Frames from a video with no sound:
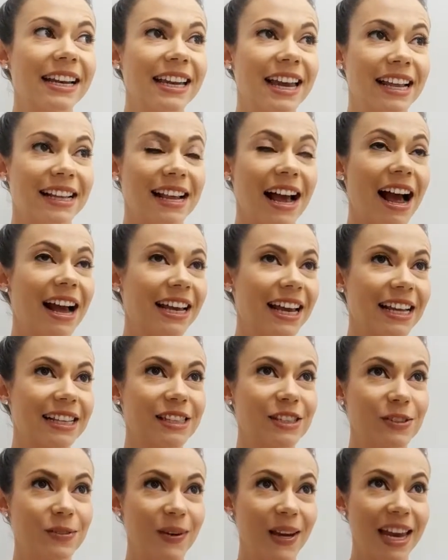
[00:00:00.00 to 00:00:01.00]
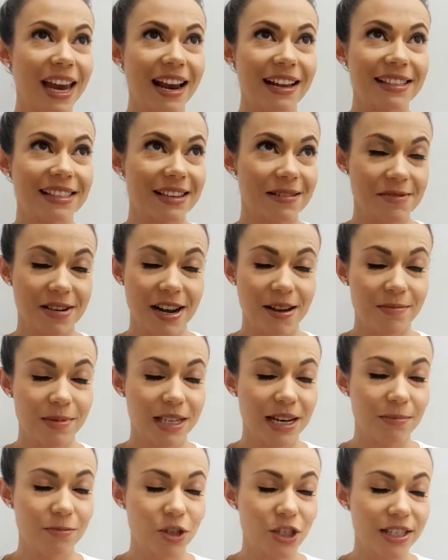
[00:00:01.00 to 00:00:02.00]
I get, I get to weekends sometimes
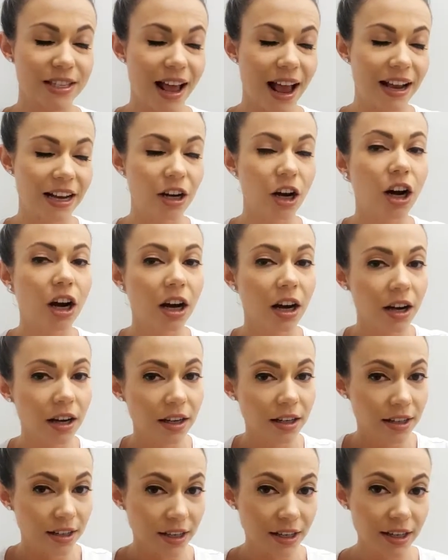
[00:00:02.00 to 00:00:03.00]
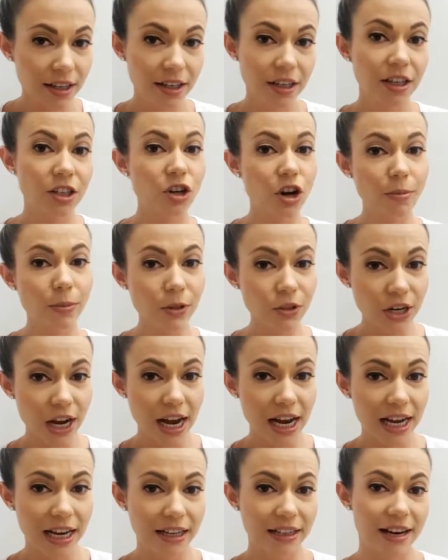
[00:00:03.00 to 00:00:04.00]
and I'm just like, oh, no more
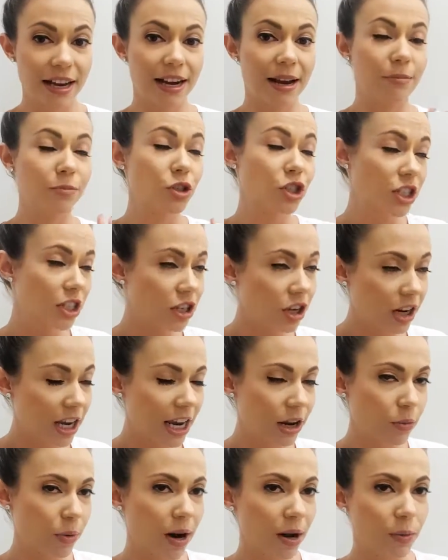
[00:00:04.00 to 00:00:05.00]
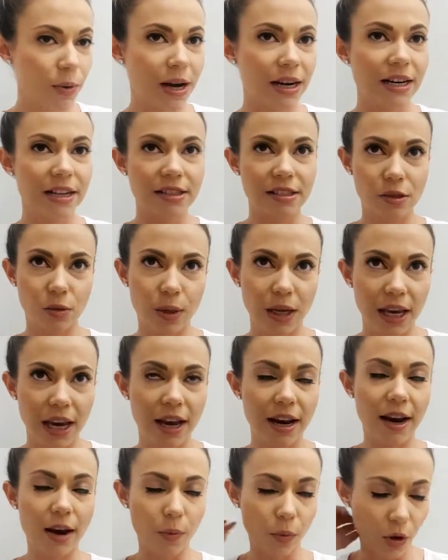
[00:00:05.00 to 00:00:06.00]
diet, like I'm just gonna eat what I want, it's the
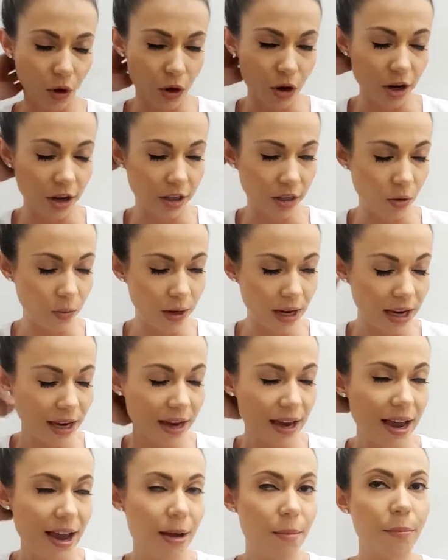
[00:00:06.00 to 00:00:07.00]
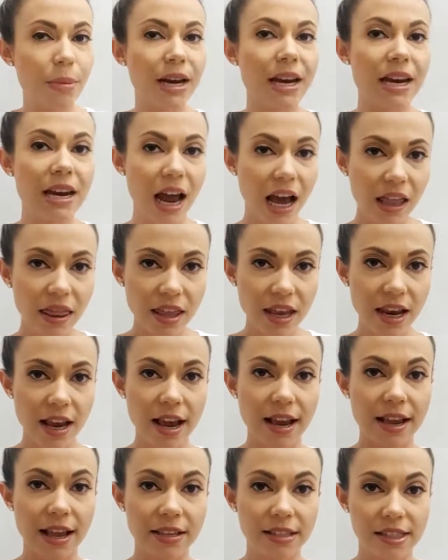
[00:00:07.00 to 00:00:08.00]
weekend, I work hard in the week. But
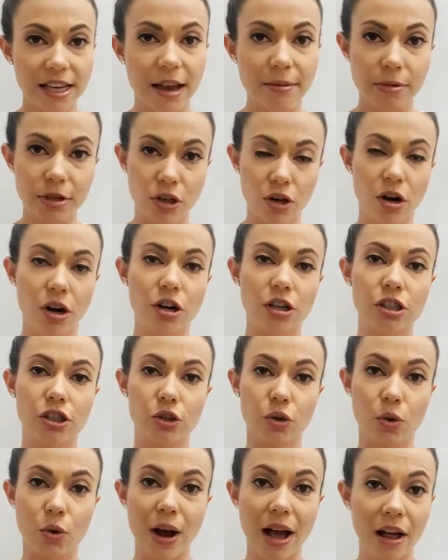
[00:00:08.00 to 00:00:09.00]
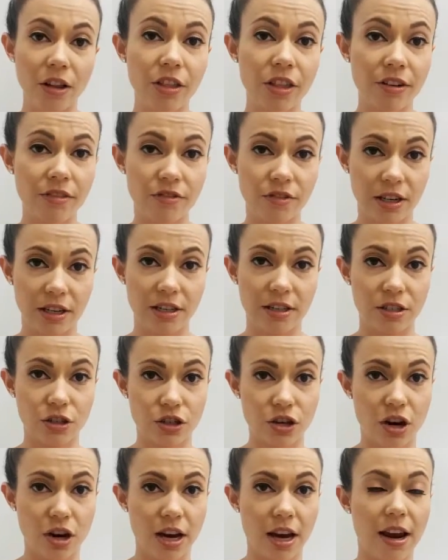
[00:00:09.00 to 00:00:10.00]
nothing can sabotage your health and fitness
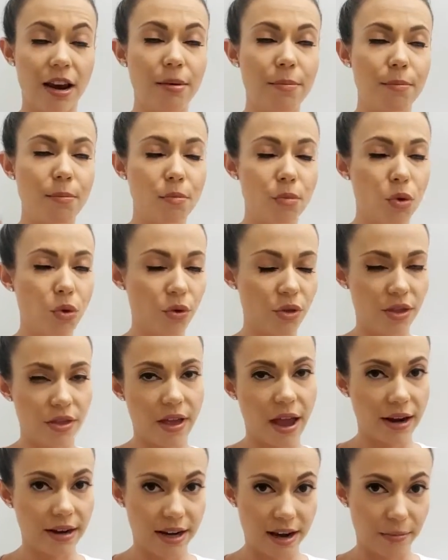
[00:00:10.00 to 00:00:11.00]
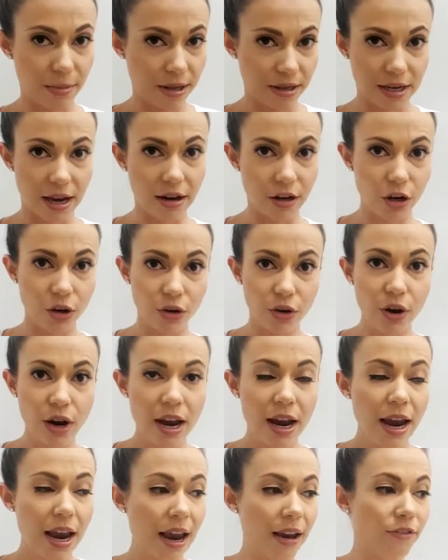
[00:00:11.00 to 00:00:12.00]
journey more than that, let me tell you.
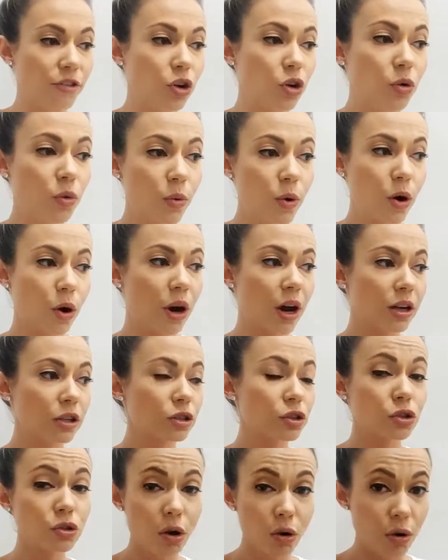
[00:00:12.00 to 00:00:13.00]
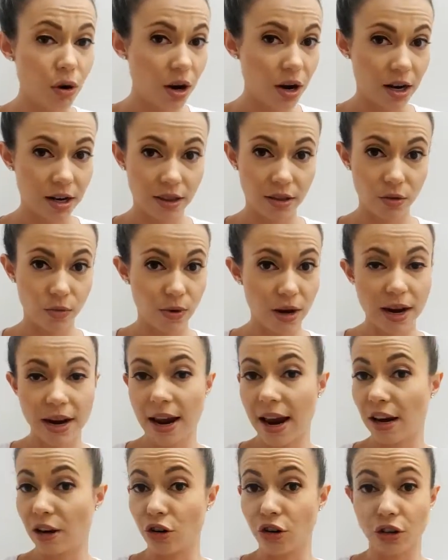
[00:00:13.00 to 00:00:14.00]
If you work so hard in the
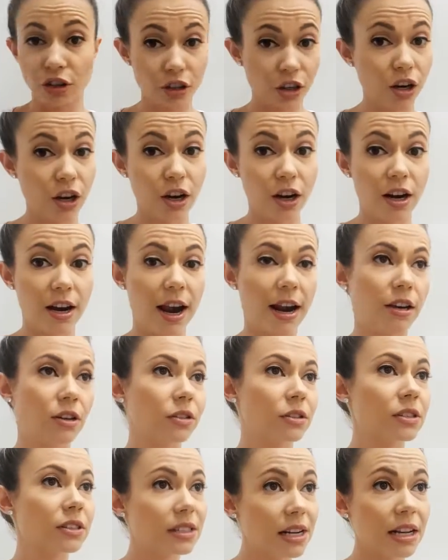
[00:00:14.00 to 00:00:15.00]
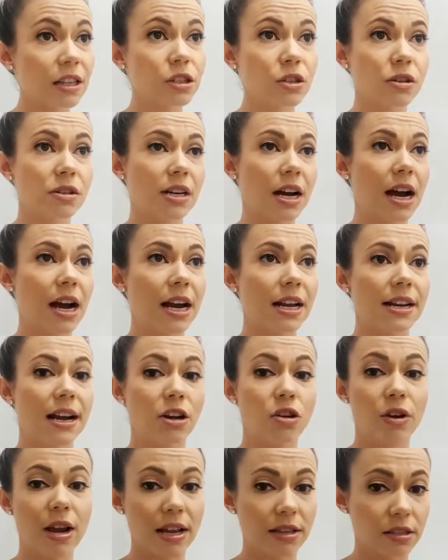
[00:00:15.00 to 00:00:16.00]
week and you're good and you stick to your diet
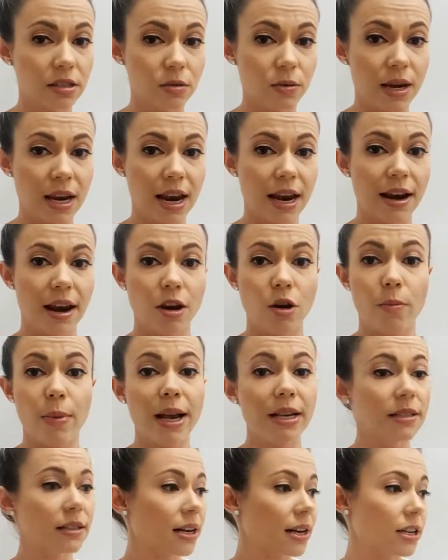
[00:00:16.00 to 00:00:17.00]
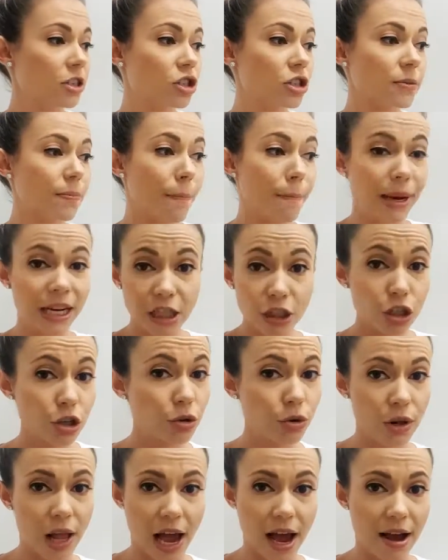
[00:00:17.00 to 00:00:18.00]
and you get to the weekend and you basically just binge it
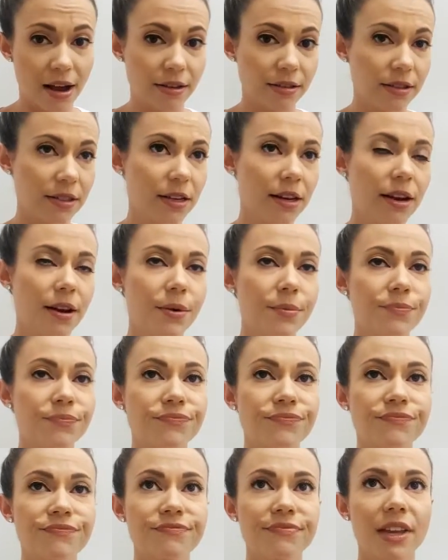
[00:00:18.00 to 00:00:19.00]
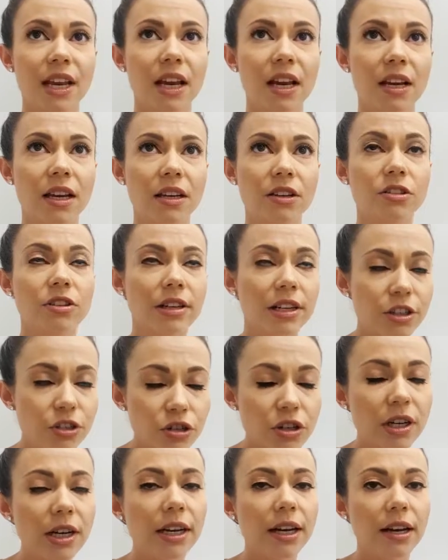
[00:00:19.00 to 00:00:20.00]
all out, you're
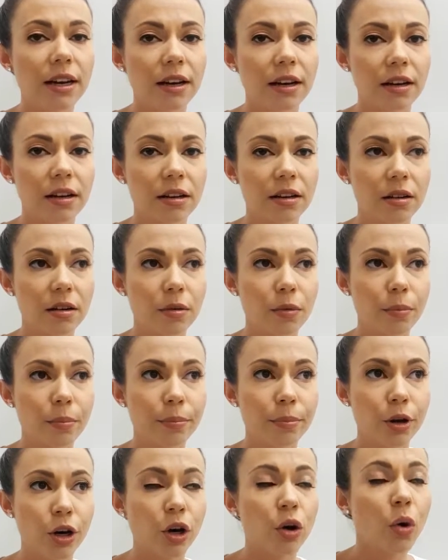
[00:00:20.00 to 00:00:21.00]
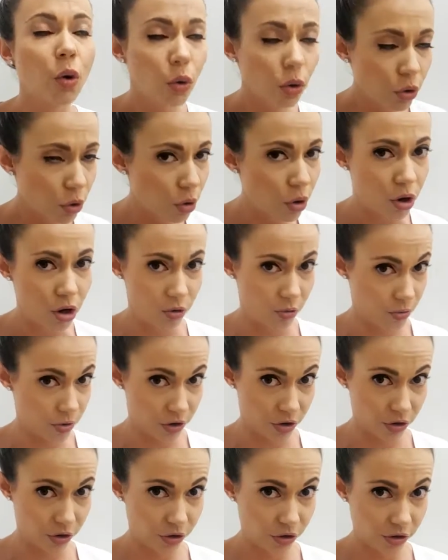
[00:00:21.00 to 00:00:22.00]
literally putting all your hard
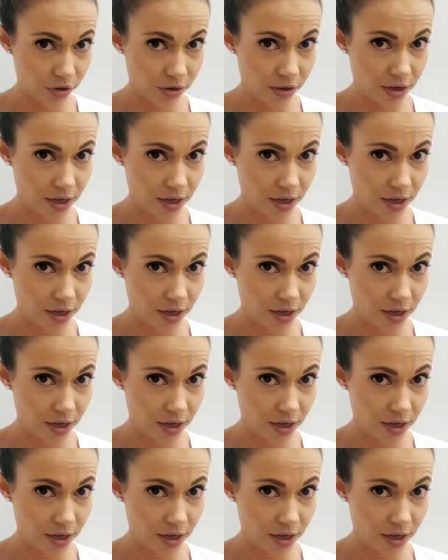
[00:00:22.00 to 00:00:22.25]
work